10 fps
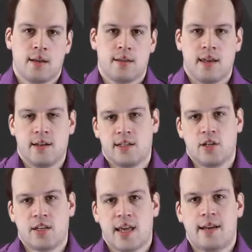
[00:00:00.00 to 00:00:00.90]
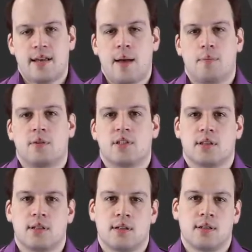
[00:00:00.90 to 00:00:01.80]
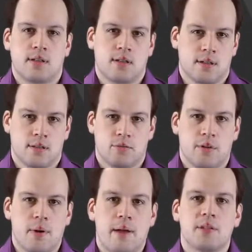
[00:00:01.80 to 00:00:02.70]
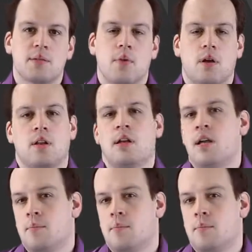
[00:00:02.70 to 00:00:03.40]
they did not end up with a requirements model,